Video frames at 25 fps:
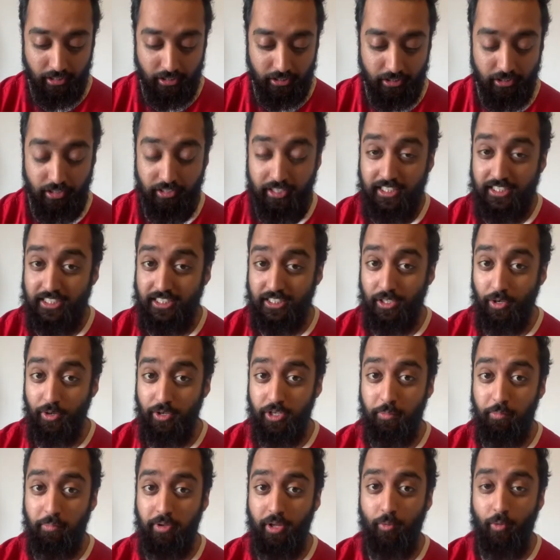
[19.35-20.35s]
So this is
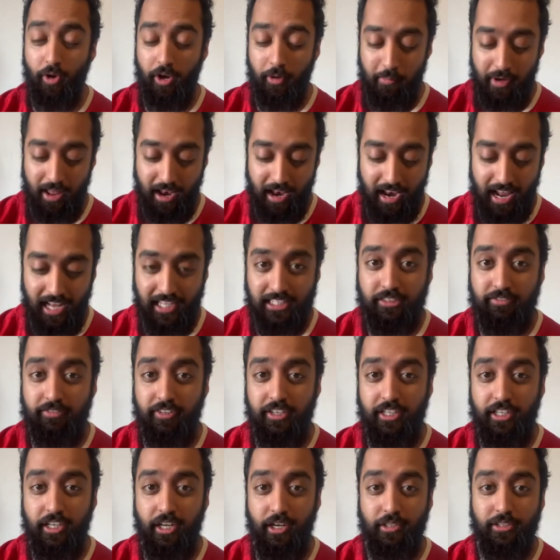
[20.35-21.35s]
going to be one of my last
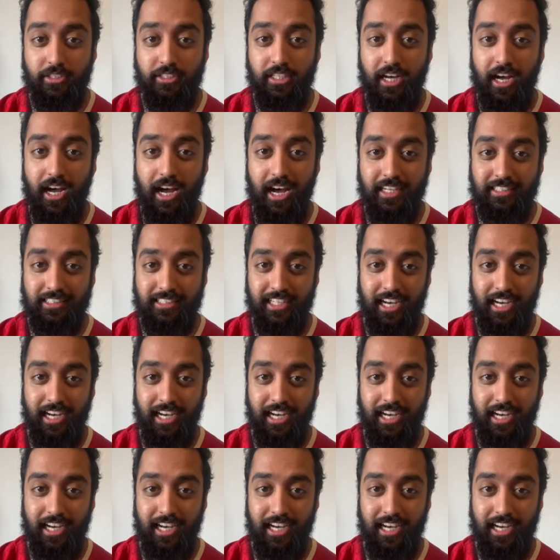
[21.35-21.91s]
videos at